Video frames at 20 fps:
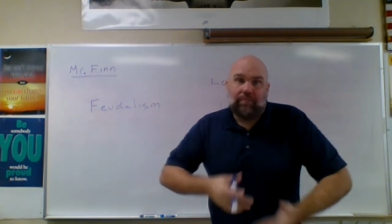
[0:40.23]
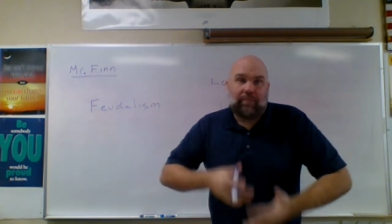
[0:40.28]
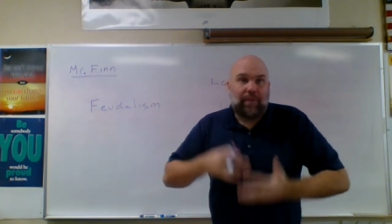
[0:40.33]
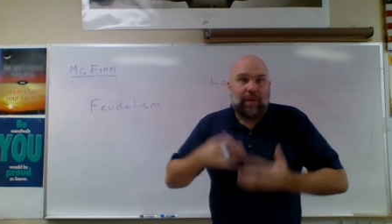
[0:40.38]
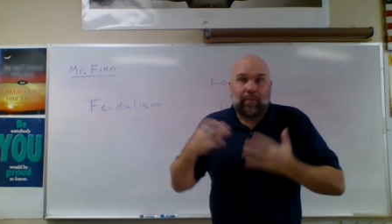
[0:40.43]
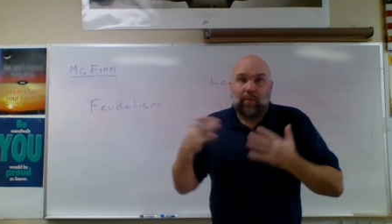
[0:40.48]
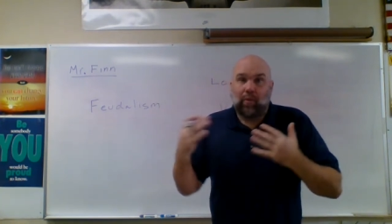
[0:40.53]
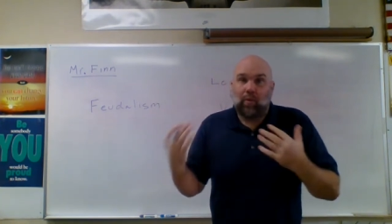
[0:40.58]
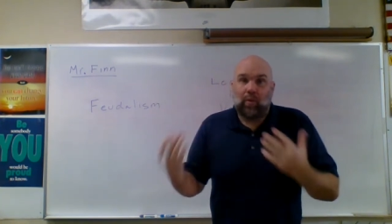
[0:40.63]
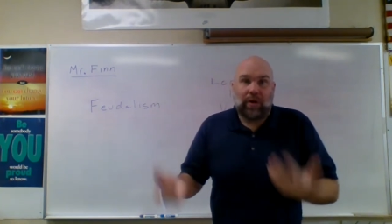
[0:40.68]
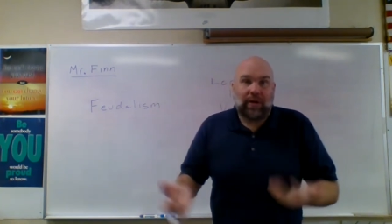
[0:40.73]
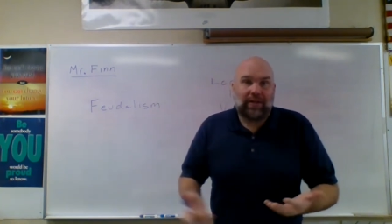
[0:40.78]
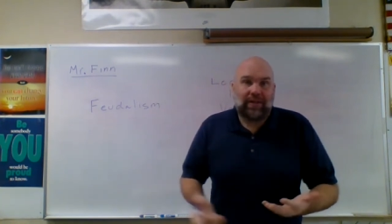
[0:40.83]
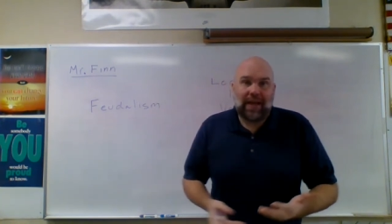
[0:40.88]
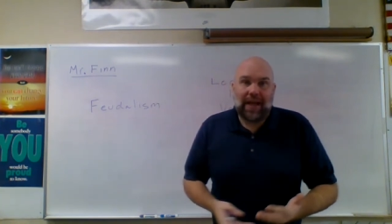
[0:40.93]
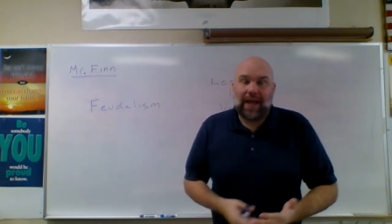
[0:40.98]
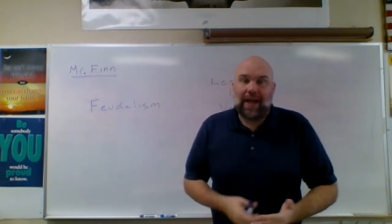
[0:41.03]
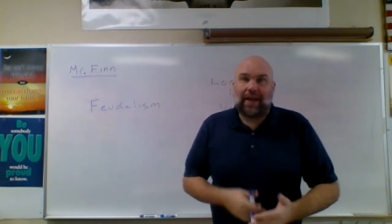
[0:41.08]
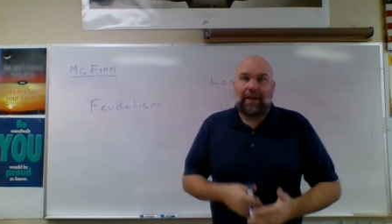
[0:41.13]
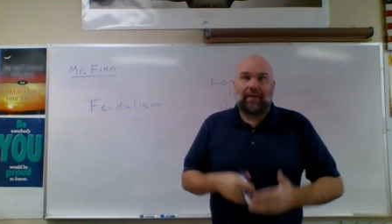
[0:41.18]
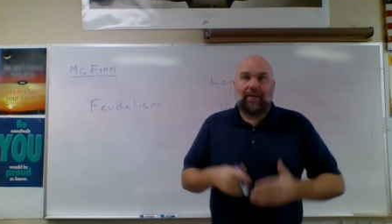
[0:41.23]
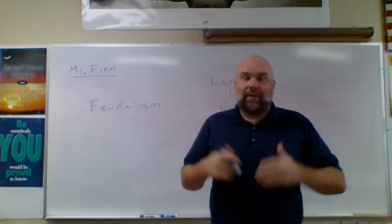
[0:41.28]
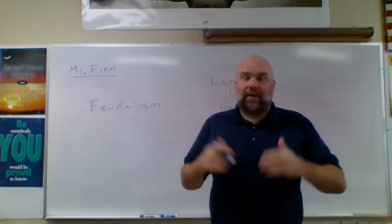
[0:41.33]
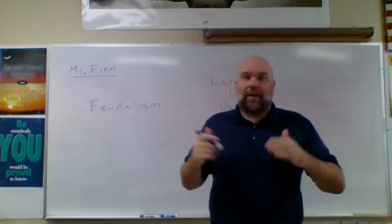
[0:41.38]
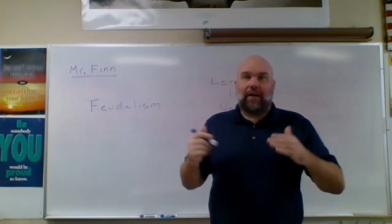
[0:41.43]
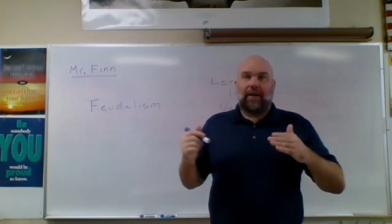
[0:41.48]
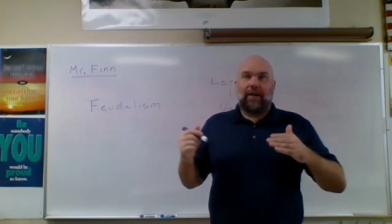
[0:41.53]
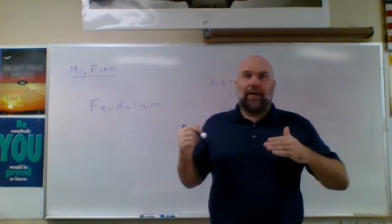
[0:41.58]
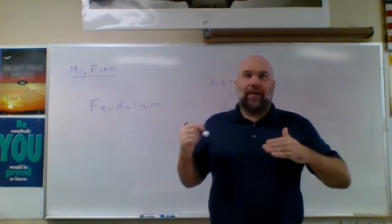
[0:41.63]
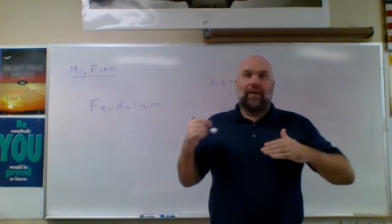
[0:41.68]
People would attack.
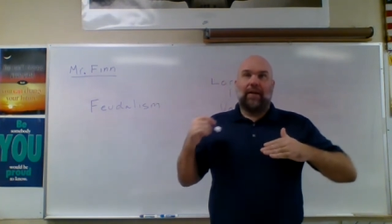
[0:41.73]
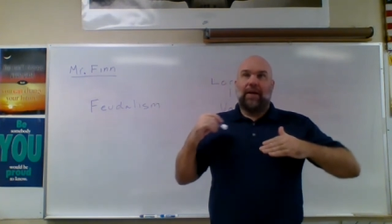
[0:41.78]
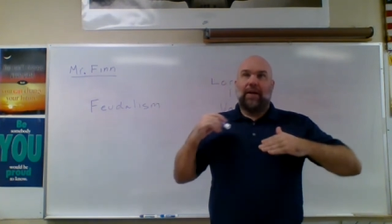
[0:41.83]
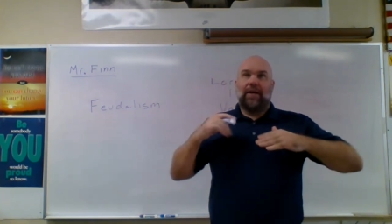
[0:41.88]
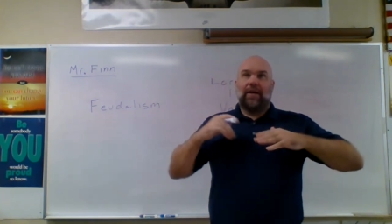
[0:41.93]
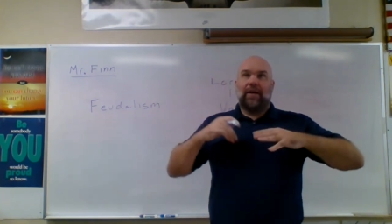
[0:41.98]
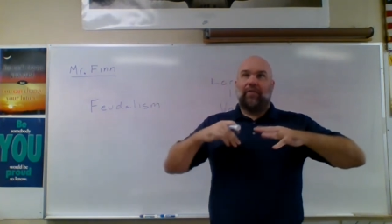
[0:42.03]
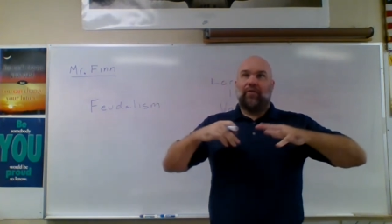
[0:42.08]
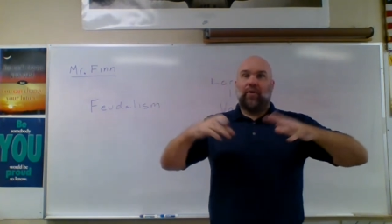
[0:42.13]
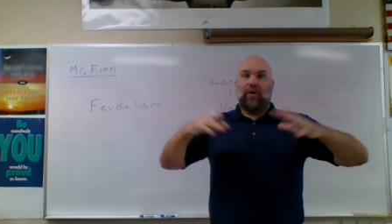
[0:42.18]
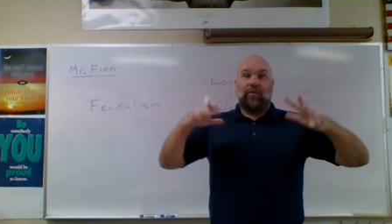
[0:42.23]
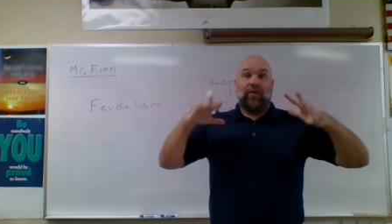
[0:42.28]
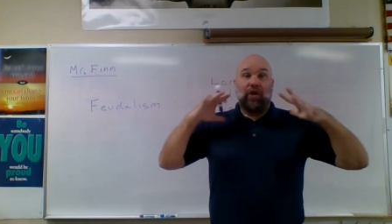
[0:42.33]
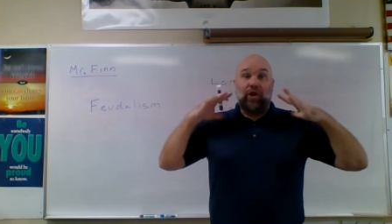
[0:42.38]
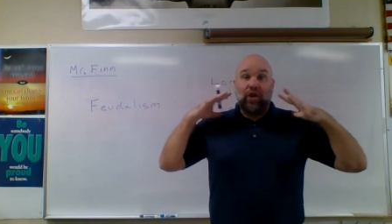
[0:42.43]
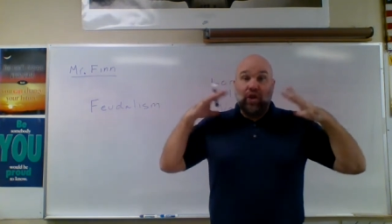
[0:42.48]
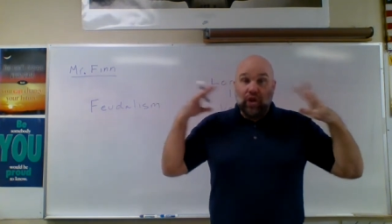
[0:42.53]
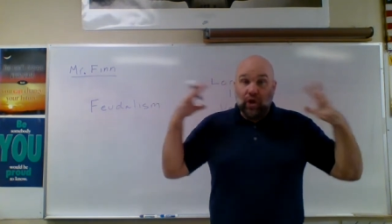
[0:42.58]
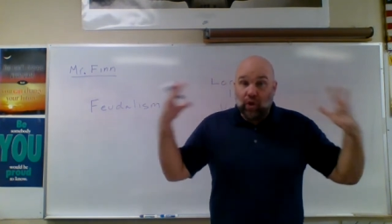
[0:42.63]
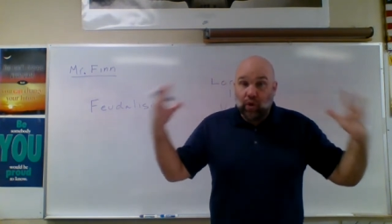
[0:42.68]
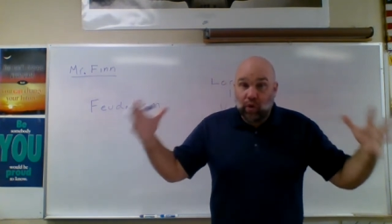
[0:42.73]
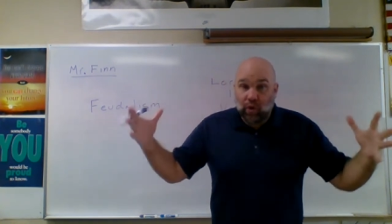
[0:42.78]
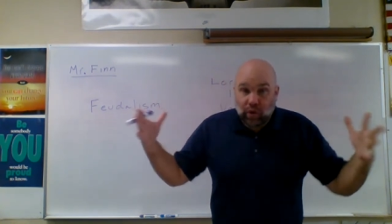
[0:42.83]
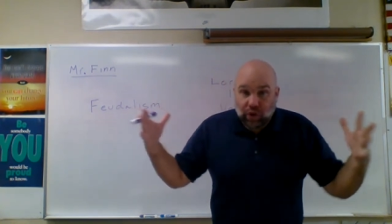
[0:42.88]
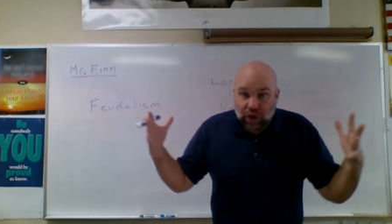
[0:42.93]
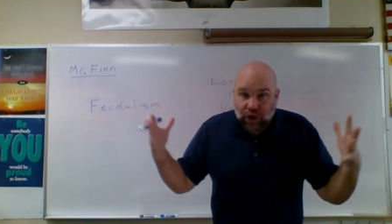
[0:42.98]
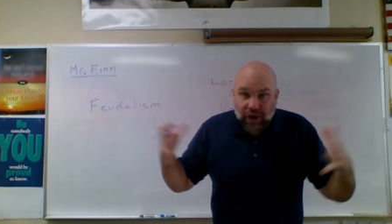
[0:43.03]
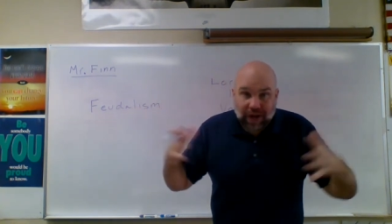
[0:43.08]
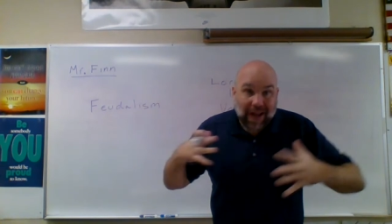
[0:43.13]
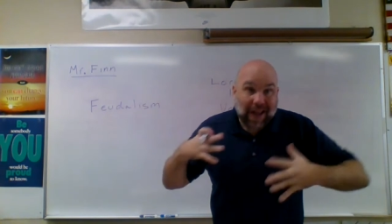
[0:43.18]
Uh, if you have a
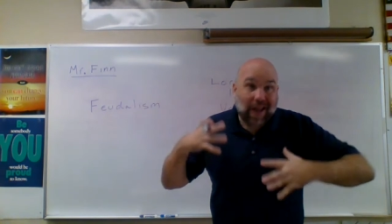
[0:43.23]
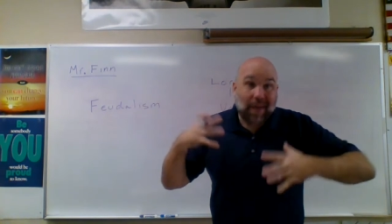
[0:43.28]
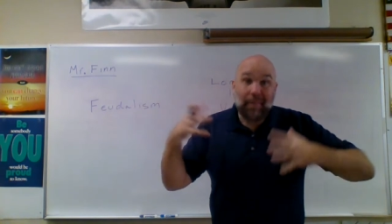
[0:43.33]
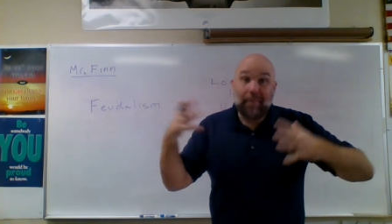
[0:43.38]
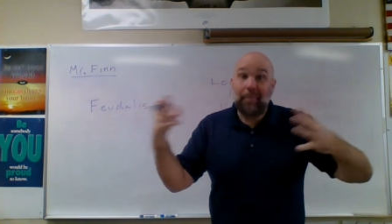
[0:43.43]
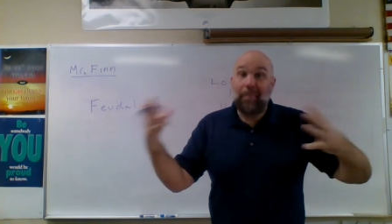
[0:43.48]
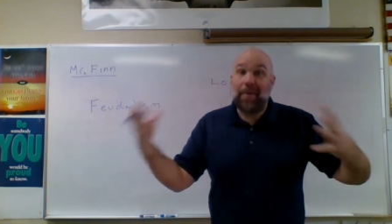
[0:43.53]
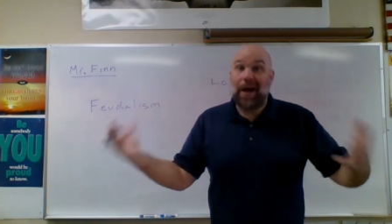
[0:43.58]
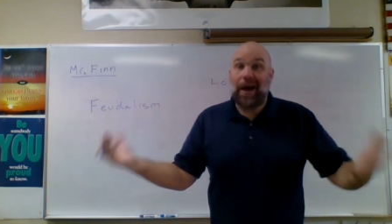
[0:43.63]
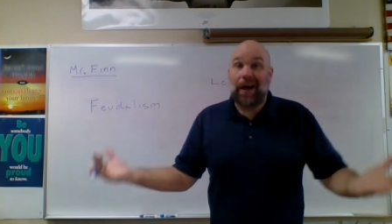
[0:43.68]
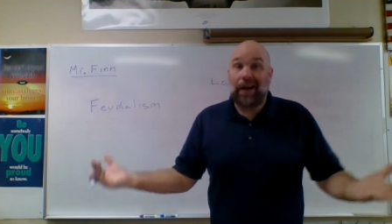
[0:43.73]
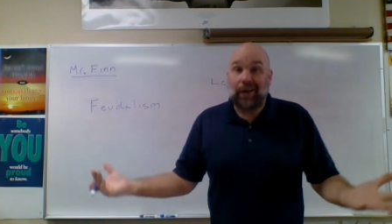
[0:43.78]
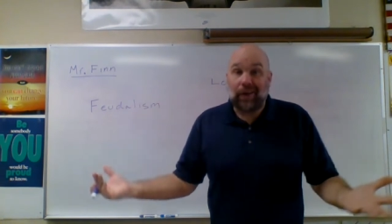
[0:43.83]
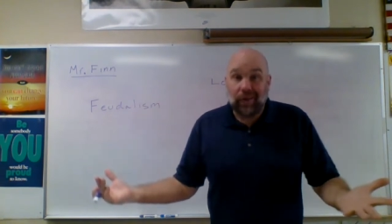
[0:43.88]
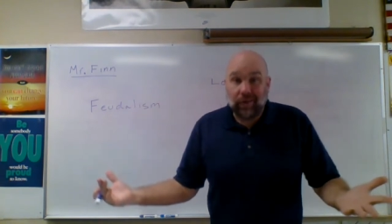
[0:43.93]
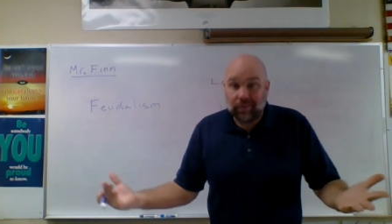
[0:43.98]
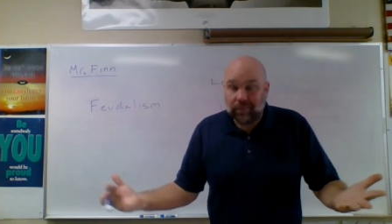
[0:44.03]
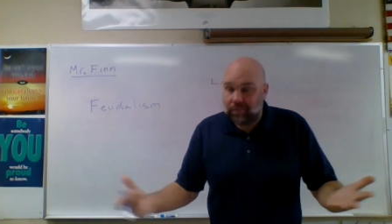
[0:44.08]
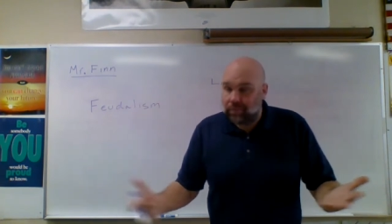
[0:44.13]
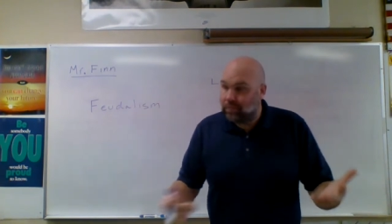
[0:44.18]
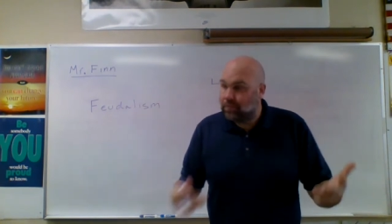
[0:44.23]
huge empire,